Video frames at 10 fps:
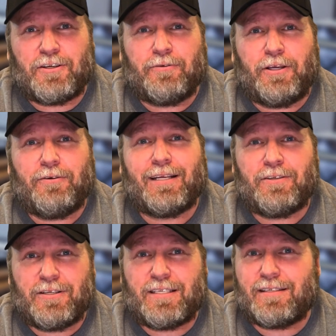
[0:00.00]
So you
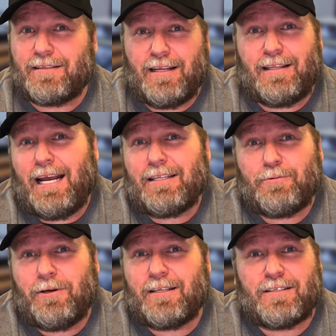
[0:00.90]
can just,
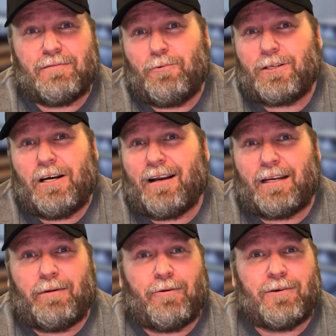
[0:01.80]
that's what it's, we're
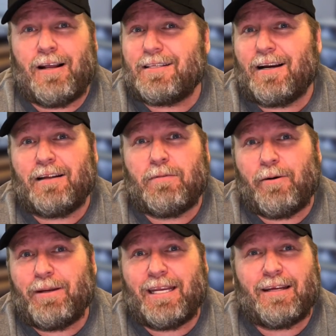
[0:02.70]
talking about. We're not talking
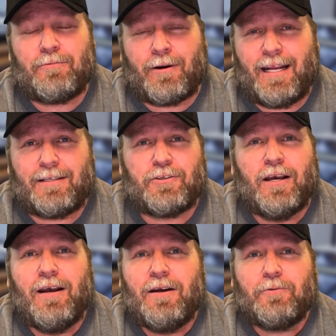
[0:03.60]
about me getting
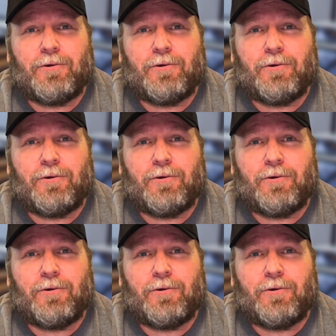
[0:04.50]
rich.